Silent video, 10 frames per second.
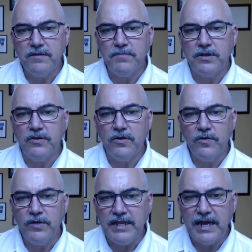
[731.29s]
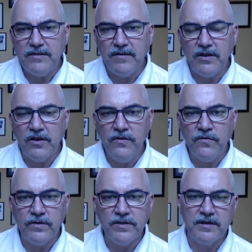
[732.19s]
but in the early
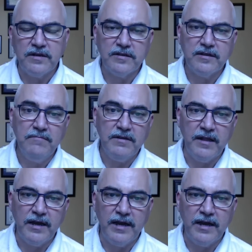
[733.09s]
1900s in an assembly line,